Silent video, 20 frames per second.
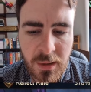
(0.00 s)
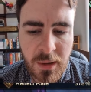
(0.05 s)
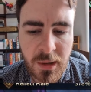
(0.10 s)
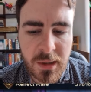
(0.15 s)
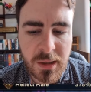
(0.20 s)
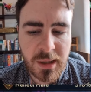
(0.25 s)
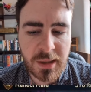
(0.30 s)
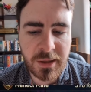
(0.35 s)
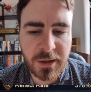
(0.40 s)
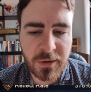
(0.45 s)

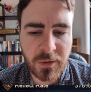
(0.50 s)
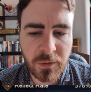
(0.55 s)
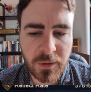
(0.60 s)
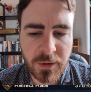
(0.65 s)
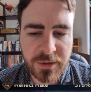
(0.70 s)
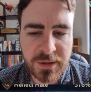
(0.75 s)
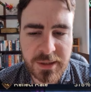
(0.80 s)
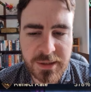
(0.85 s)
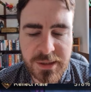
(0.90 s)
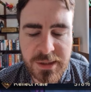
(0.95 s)
And another
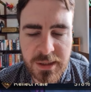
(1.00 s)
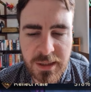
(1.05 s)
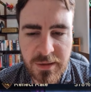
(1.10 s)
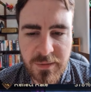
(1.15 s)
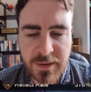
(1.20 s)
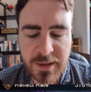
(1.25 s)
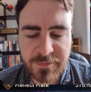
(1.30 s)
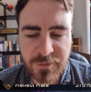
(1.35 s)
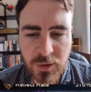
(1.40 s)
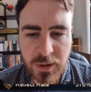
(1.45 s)
thing to
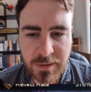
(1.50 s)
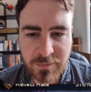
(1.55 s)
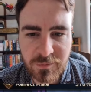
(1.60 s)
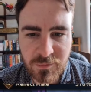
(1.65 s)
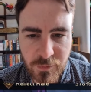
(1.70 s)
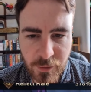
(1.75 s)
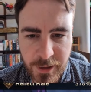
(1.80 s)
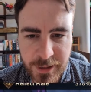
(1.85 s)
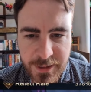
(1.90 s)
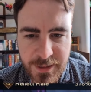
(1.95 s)
note, if you are
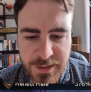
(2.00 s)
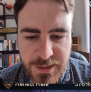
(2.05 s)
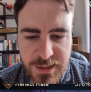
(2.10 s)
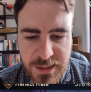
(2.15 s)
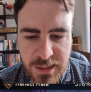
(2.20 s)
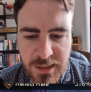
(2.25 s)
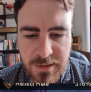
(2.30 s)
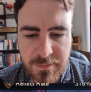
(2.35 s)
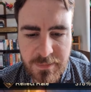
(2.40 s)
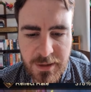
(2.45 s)
running this
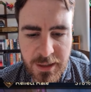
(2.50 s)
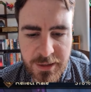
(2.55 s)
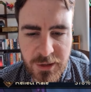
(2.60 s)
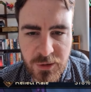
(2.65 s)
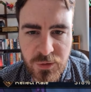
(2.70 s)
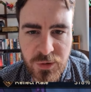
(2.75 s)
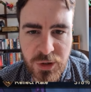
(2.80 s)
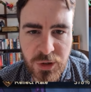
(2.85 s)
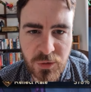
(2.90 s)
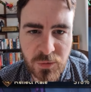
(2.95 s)
team and you
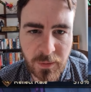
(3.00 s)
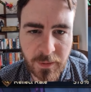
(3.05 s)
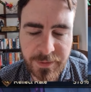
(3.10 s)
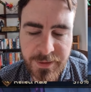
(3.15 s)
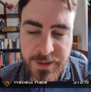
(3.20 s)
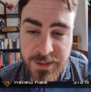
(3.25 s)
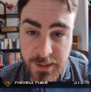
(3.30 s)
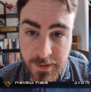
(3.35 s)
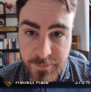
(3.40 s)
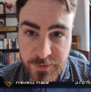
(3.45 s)
do want the
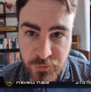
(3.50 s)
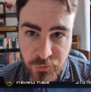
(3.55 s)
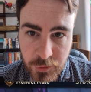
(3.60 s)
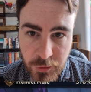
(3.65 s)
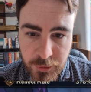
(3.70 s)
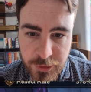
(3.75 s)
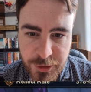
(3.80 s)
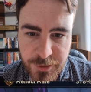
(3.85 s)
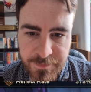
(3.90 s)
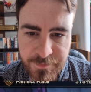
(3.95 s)
damage
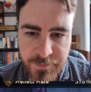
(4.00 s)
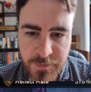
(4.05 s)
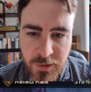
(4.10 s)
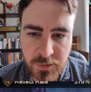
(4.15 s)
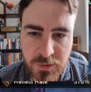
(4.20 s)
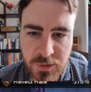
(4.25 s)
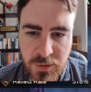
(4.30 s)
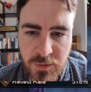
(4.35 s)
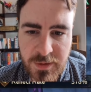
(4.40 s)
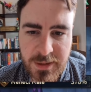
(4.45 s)
reduction, you
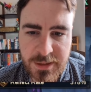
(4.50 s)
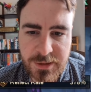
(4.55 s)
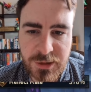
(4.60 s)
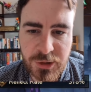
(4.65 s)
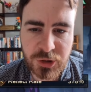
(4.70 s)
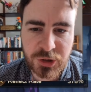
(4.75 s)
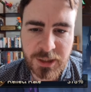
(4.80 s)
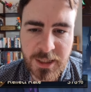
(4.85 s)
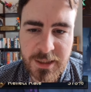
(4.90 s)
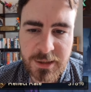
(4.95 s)
do need to
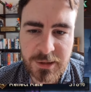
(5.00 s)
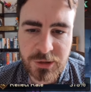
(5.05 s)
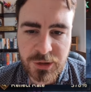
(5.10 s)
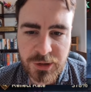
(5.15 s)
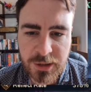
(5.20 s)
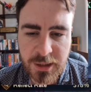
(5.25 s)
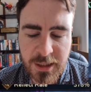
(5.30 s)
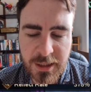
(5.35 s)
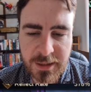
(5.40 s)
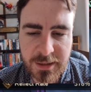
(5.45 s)
change
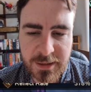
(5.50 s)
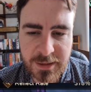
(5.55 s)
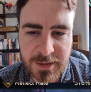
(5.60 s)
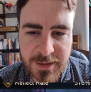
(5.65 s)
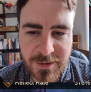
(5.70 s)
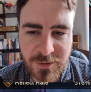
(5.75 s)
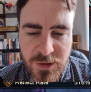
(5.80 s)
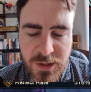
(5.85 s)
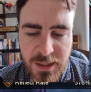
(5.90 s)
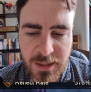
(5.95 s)

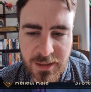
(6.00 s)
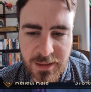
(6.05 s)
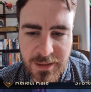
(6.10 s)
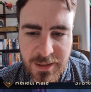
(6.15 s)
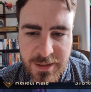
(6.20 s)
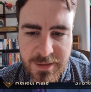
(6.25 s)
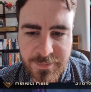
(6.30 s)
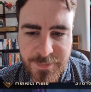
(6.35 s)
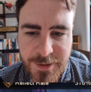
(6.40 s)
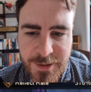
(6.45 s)
Cleo's
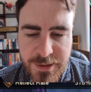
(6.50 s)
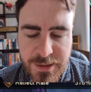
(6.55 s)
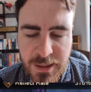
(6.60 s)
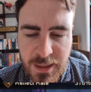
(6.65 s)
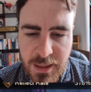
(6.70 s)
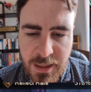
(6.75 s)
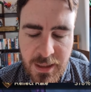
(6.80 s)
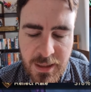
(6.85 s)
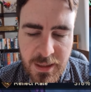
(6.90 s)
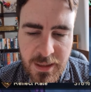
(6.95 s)
alignment.
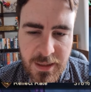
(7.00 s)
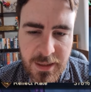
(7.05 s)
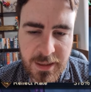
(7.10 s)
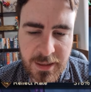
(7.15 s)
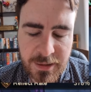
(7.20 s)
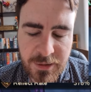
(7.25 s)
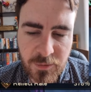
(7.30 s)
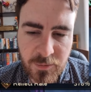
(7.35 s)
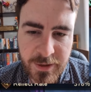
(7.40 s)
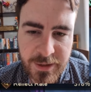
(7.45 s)

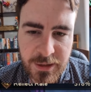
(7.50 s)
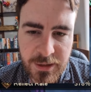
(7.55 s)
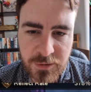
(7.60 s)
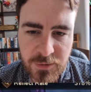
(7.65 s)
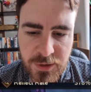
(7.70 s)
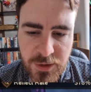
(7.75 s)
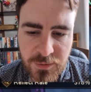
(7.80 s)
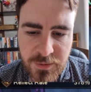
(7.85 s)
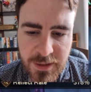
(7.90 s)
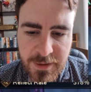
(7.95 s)
The way that you
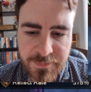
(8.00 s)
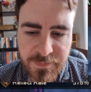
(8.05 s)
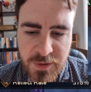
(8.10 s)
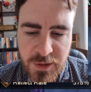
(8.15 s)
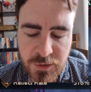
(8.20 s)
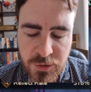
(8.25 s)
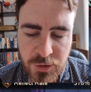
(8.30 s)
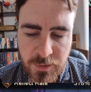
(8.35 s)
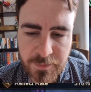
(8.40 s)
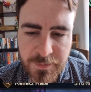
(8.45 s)
do that, you
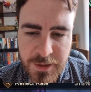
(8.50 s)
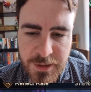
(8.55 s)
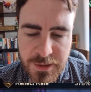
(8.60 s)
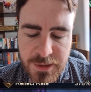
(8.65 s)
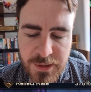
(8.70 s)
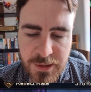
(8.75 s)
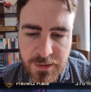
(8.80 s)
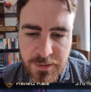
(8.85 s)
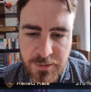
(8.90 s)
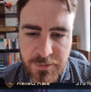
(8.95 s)
jump
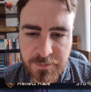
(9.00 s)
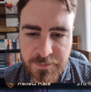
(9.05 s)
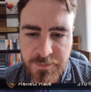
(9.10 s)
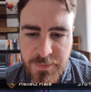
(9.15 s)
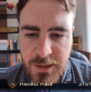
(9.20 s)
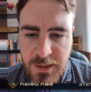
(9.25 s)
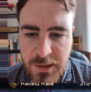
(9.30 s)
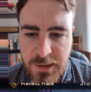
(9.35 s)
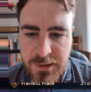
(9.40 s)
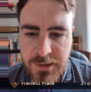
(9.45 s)
into
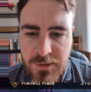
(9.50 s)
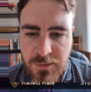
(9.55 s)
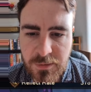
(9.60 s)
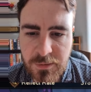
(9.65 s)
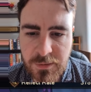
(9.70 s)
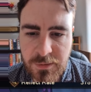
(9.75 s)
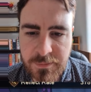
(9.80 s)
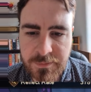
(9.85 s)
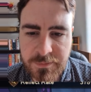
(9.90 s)
your